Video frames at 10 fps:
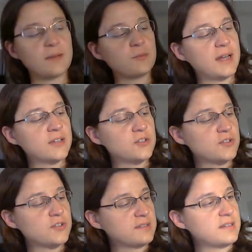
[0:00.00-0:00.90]
I would like to
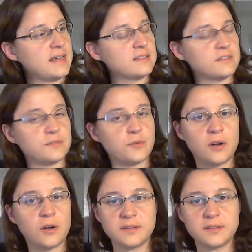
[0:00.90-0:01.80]
translate this for
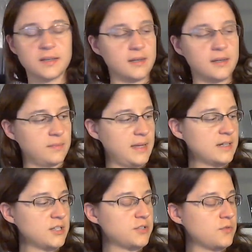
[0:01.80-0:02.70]
all the
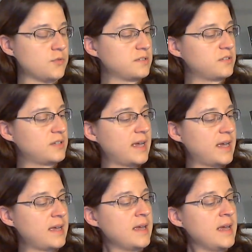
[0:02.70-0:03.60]
English viewers
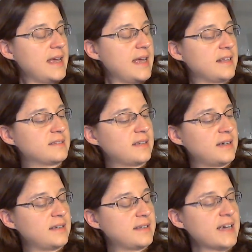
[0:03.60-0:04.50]
today. It
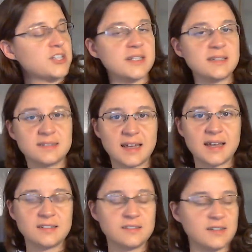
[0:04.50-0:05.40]
actually
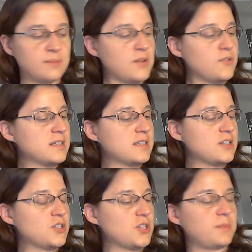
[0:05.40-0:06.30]
says, let me read it
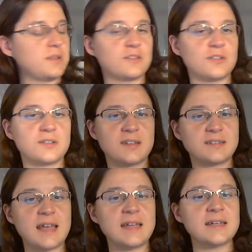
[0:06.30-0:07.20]
in German. So it
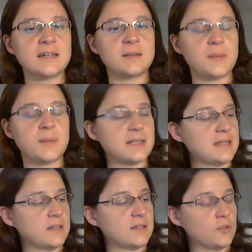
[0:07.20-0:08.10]
says aiding and
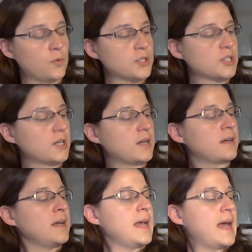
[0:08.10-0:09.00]
abetting
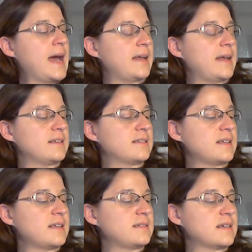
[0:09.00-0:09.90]
torture, and it
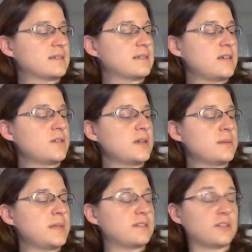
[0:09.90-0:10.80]
says the
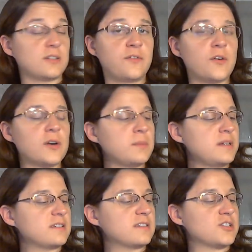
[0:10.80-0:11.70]
exterior minister, or the foreign
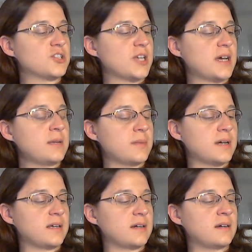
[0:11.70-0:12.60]
minister
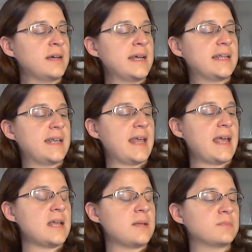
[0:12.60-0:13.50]
Steinmeier,
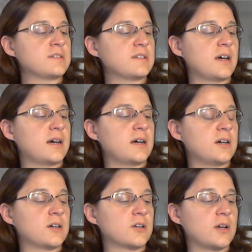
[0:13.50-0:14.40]
names
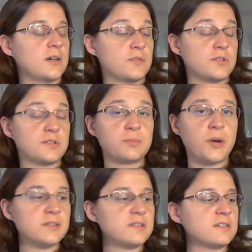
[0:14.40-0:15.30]
the
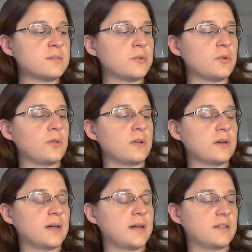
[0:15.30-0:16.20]
responsible
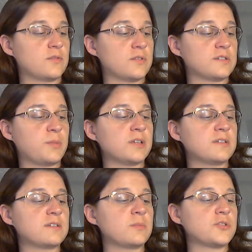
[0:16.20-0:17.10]

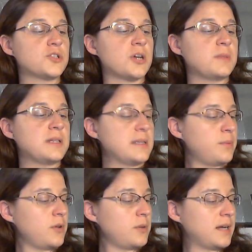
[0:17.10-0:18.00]
German
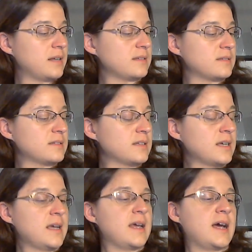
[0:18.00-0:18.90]
diplomats
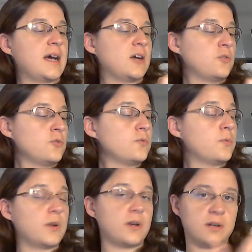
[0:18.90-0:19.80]
who
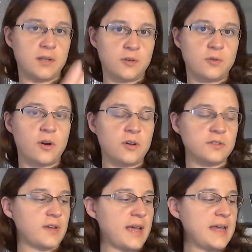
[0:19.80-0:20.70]
were, you know,
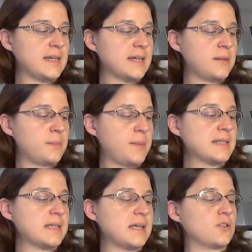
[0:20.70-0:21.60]
also aiding and
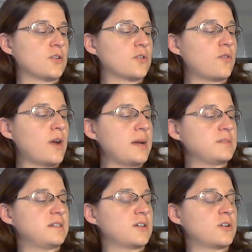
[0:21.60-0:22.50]
abetting the
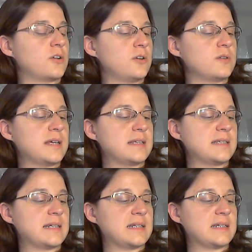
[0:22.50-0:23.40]
crimes in the Colonia
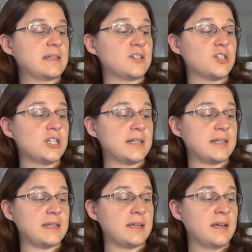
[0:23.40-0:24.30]
Dignidad in
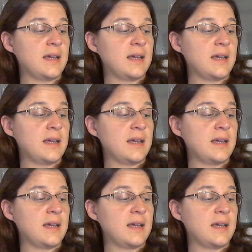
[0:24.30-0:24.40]
Chile.